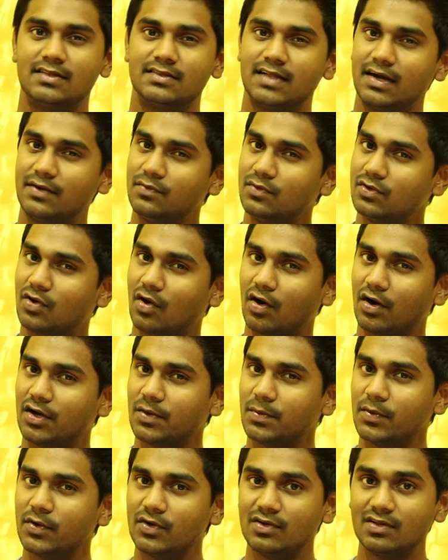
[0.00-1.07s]
that would
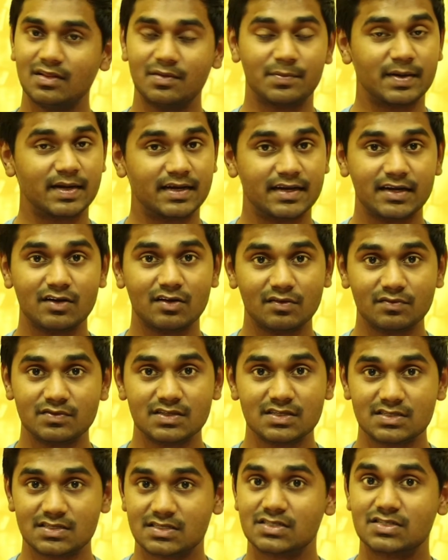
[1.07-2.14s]
contribute to the bitrate of
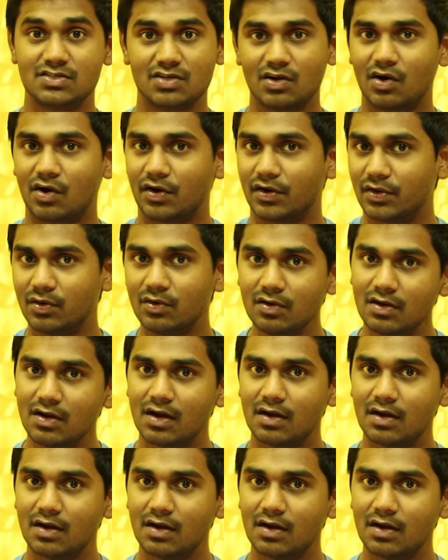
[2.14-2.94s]
this digital audio,